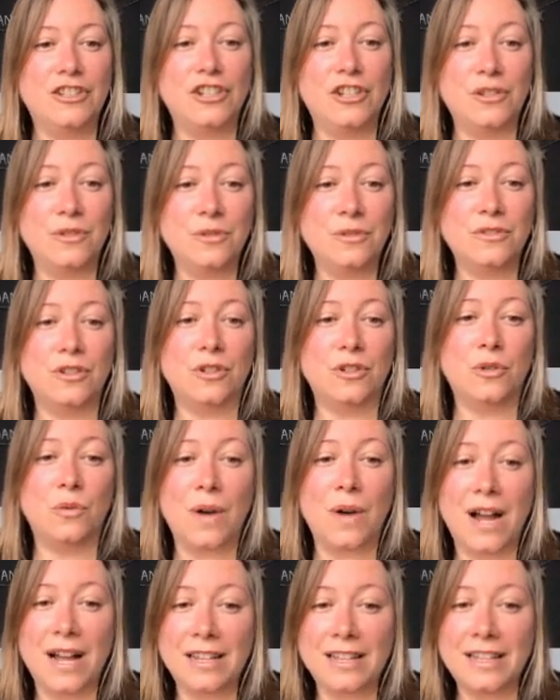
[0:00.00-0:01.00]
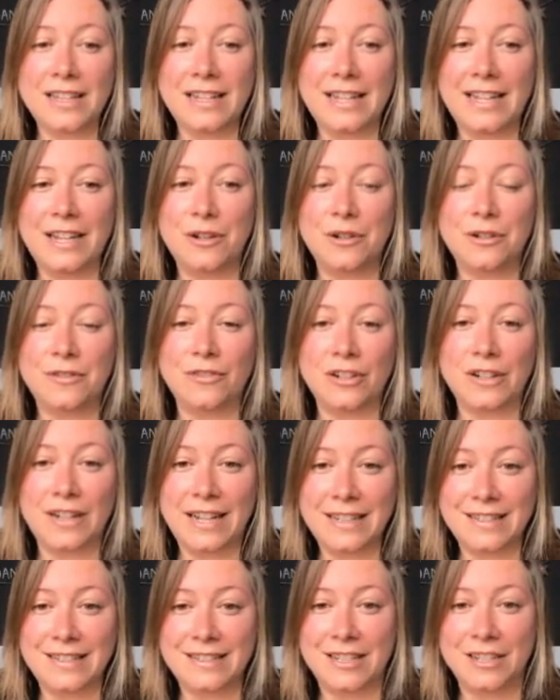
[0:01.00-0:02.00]
Choose quality over
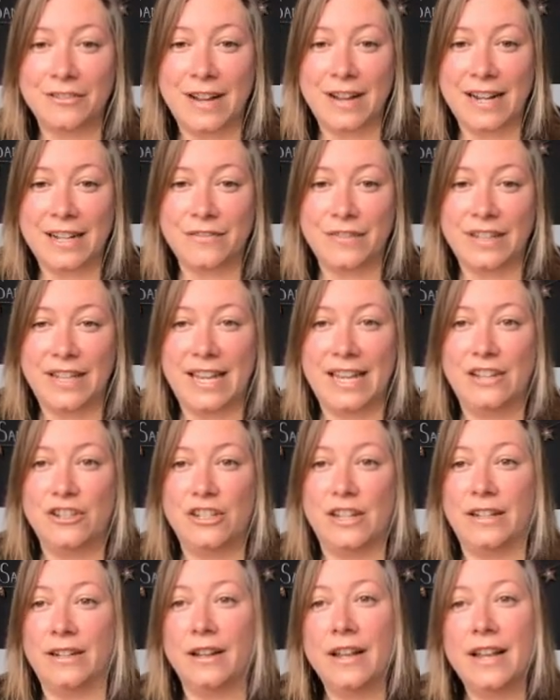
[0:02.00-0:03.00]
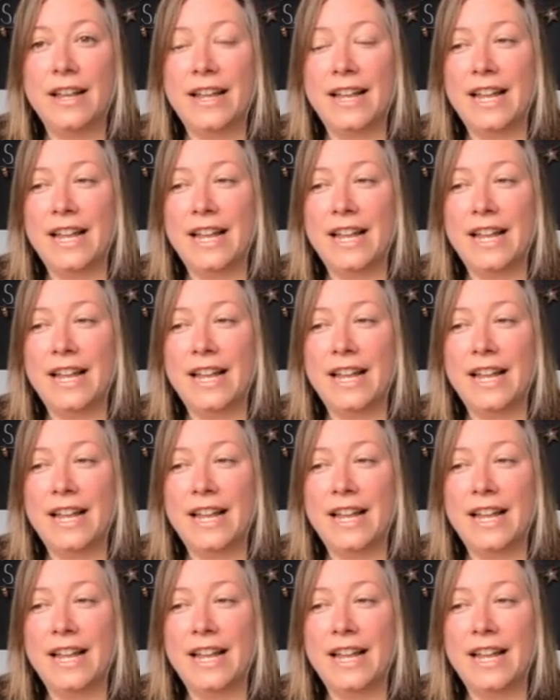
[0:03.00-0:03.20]
instant gratification.